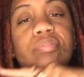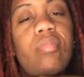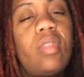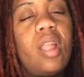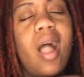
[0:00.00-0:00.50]

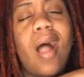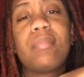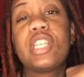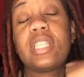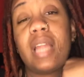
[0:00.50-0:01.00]
I'm just
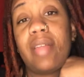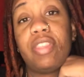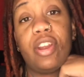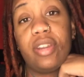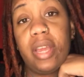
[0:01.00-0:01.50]
not there yet.
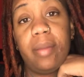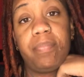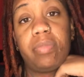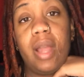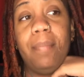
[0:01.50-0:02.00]
I'm
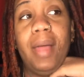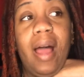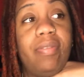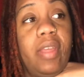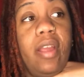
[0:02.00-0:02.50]
not
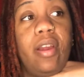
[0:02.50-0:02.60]
there